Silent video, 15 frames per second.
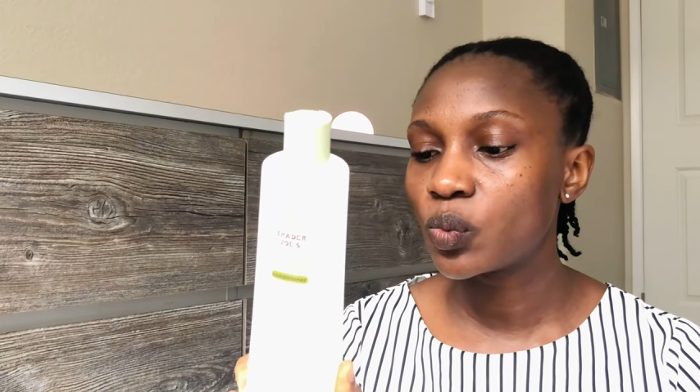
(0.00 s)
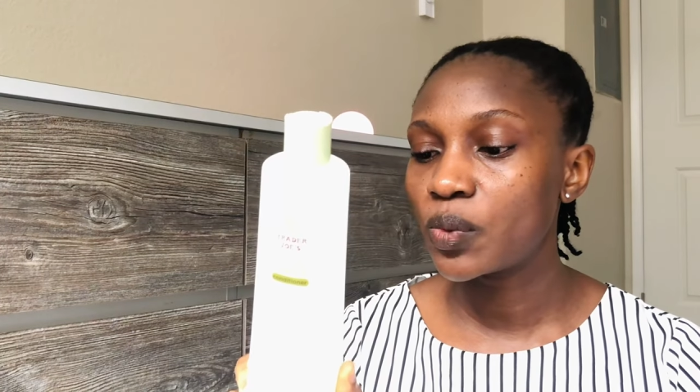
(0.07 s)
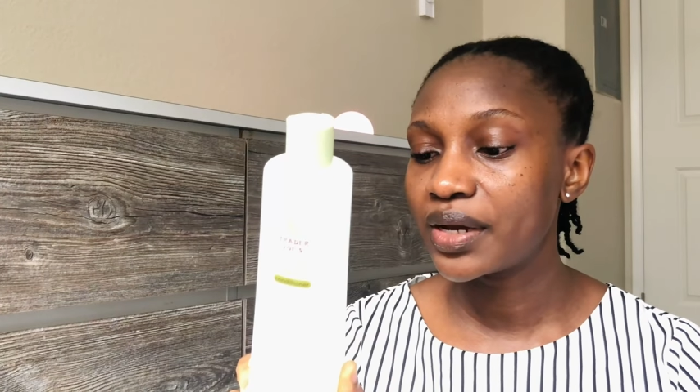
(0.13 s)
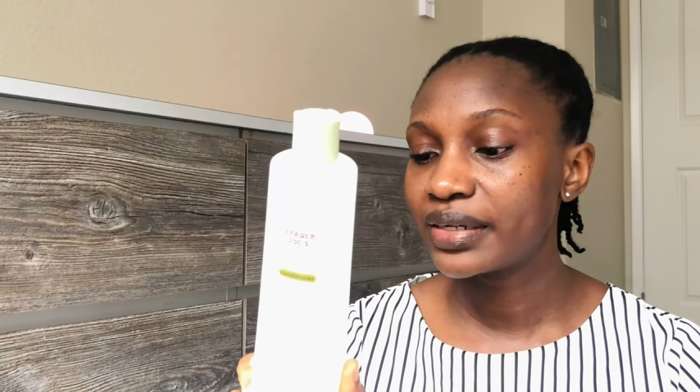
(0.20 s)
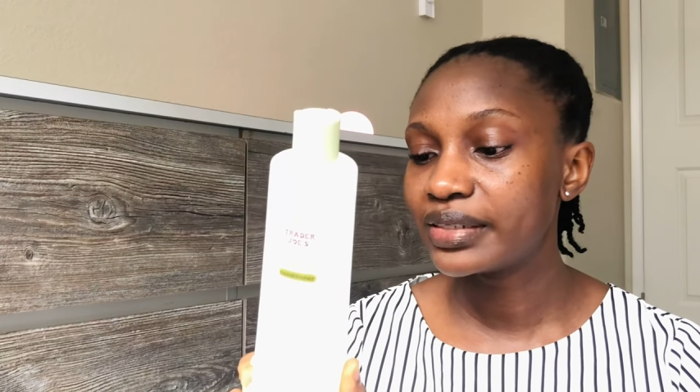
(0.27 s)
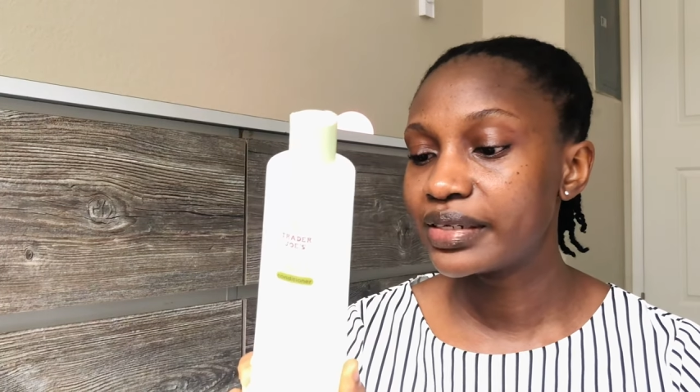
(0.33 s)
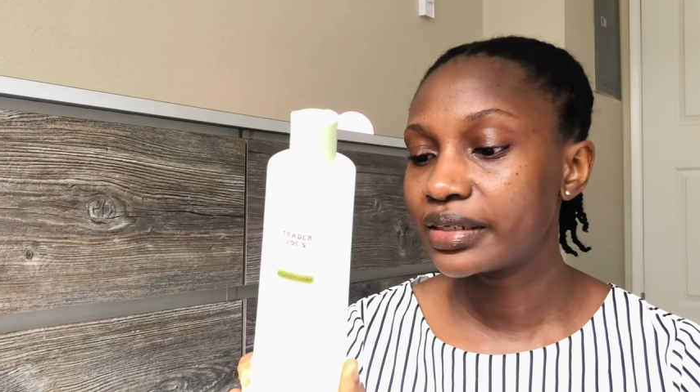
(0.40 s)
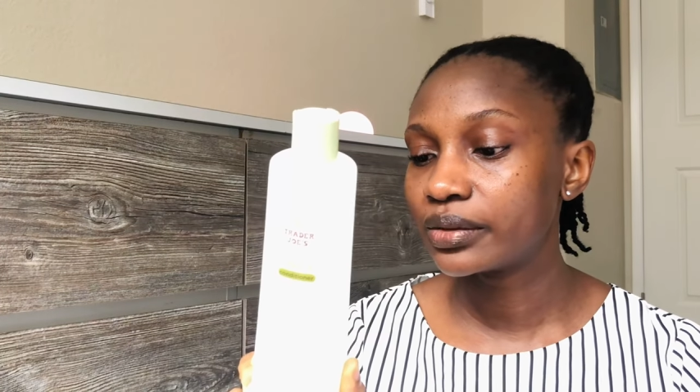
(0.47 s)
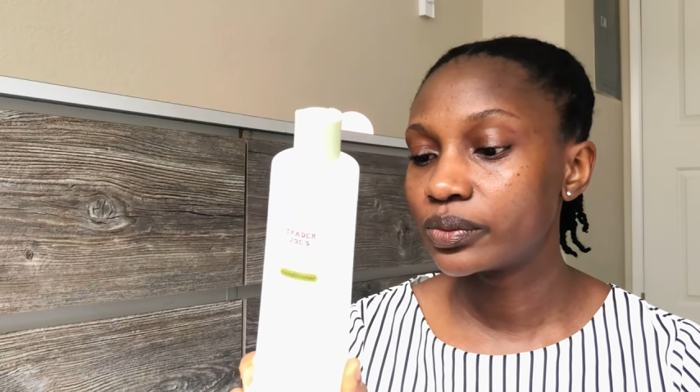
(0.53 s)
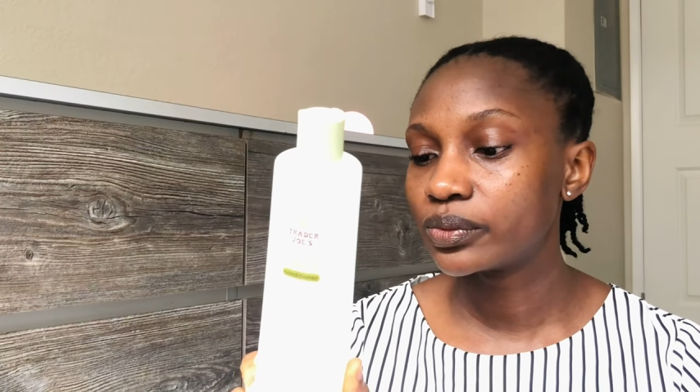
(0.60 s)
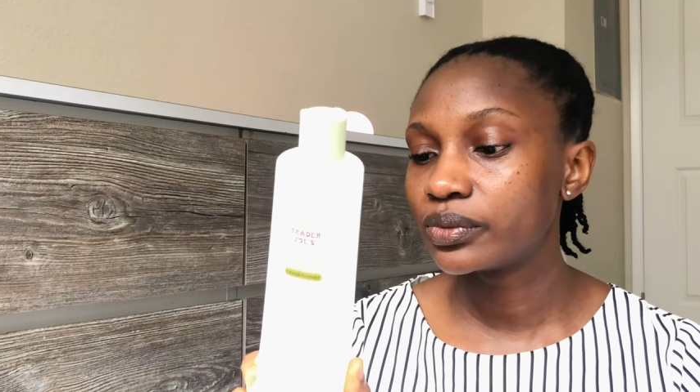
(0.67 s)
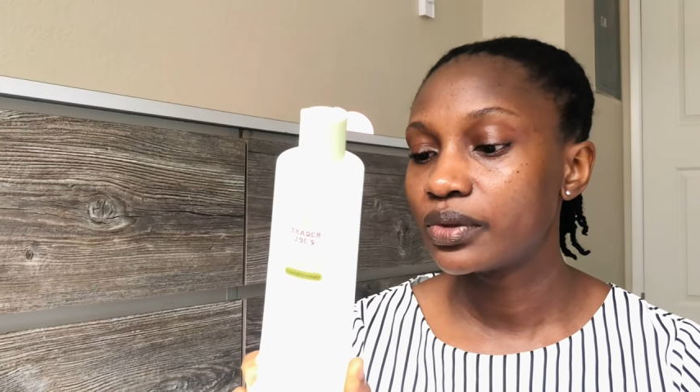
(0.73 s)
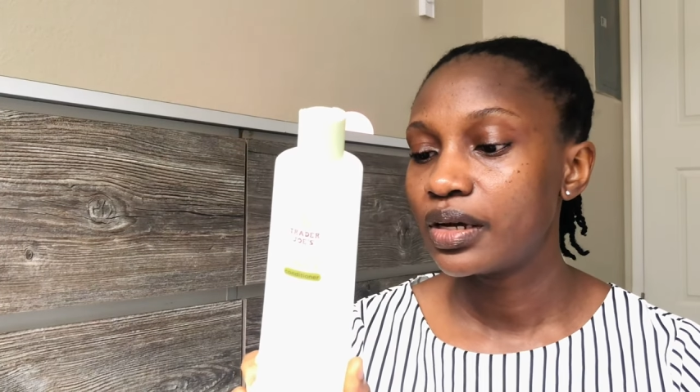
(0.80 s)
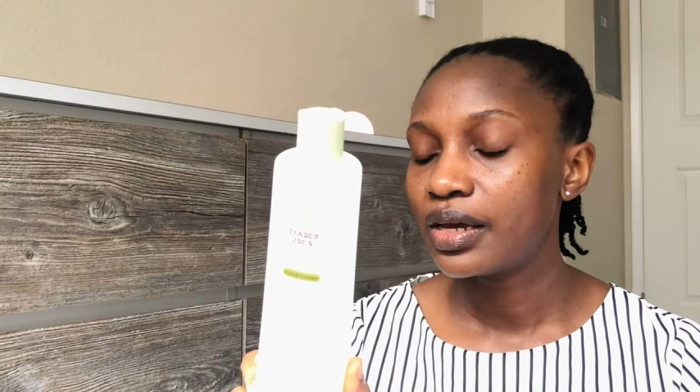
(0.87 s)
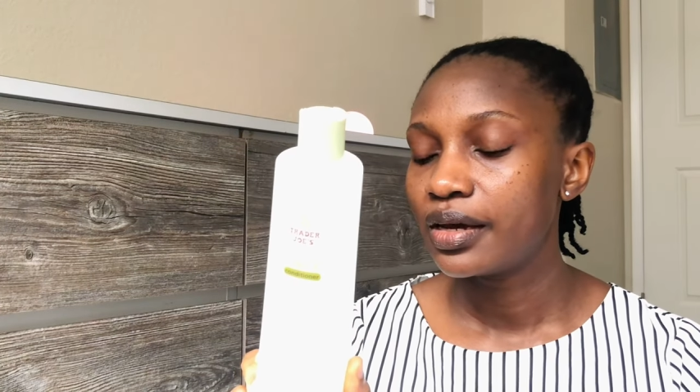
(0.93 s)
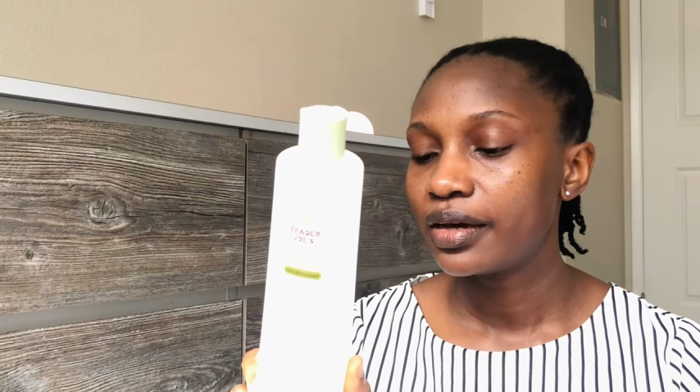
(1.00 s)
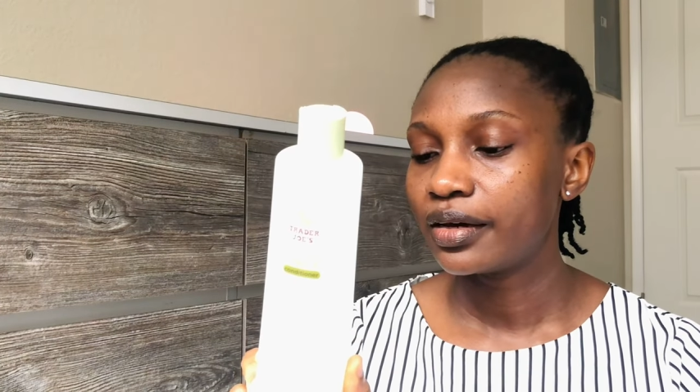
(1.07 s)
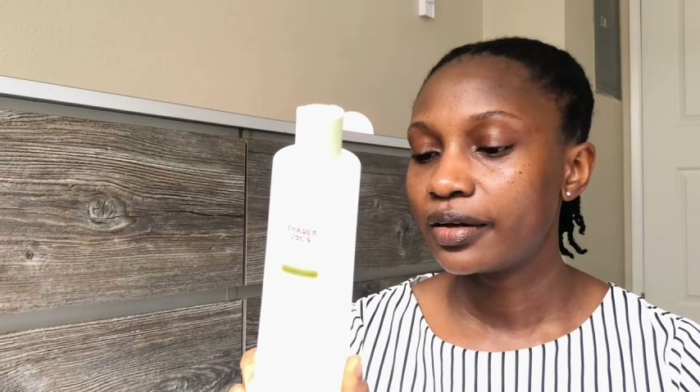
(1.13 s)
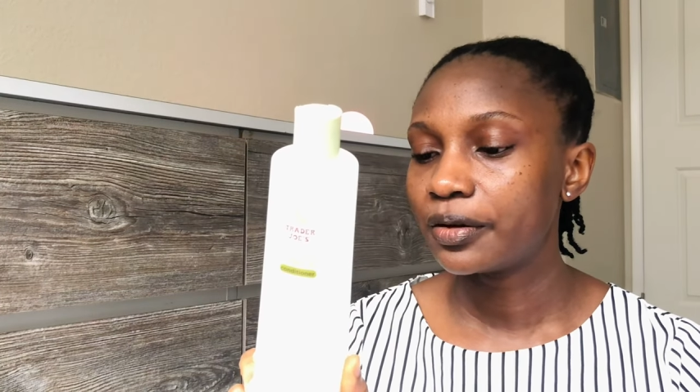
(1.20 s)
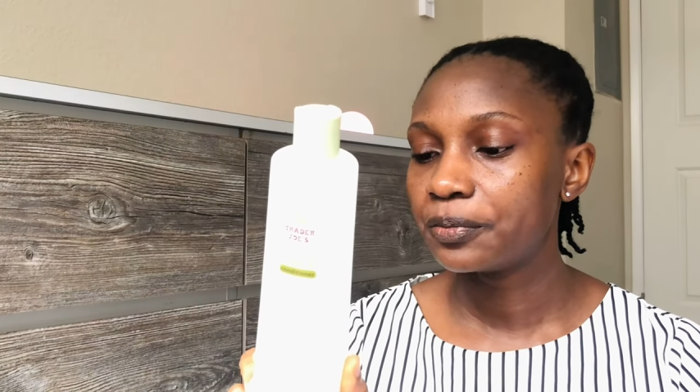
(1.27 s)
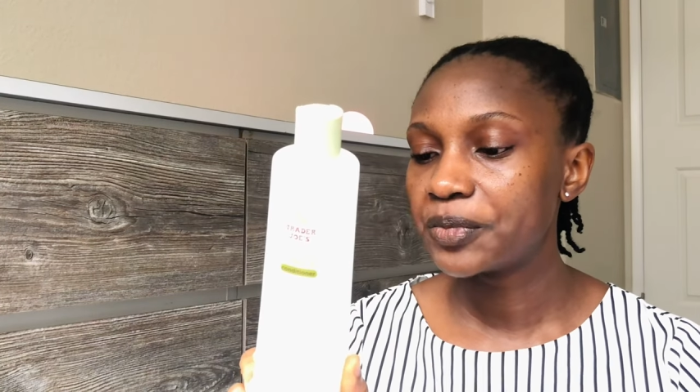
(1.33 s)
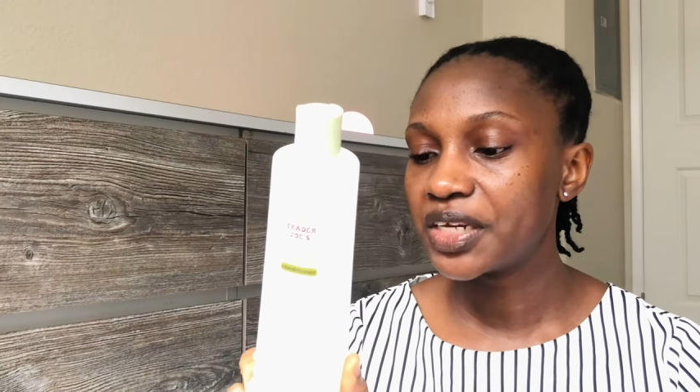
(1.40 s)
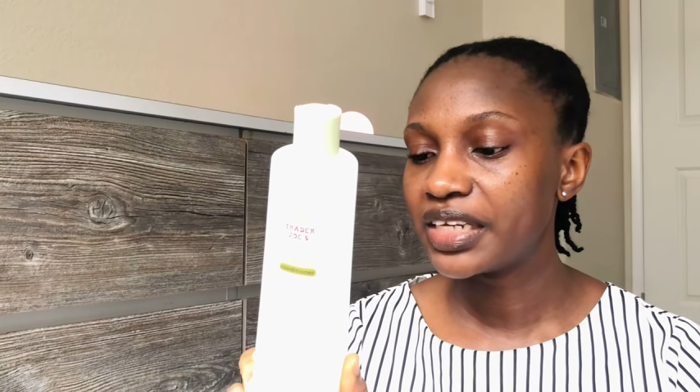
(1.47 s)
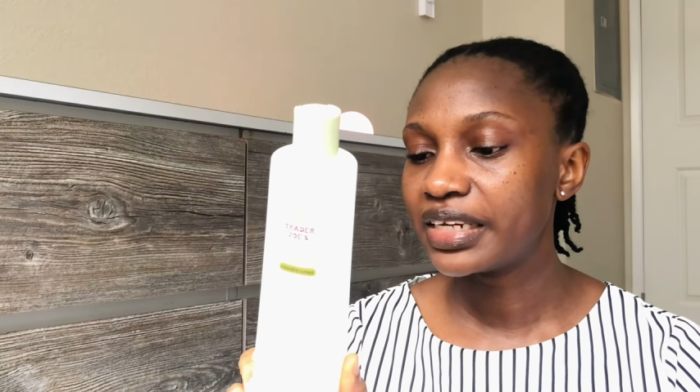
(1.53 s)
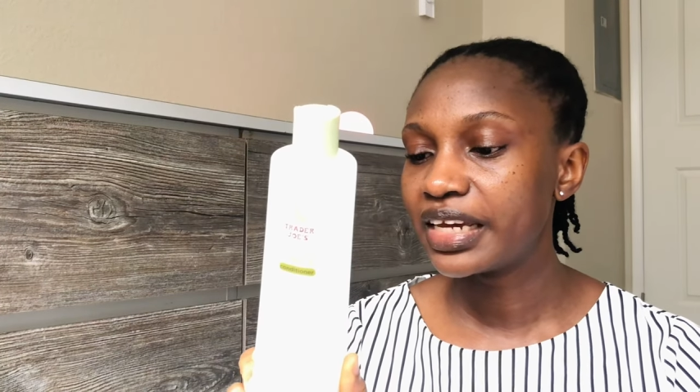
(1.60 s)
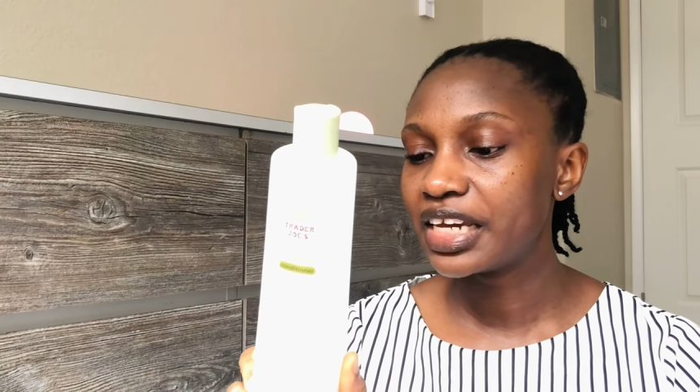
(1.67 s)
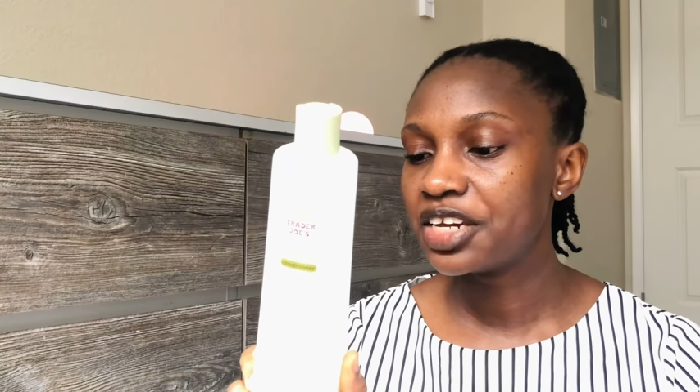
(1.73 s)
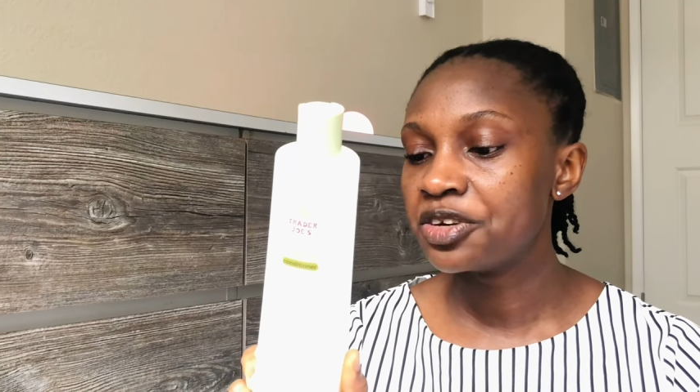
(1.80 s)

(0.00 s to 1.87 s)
way down in the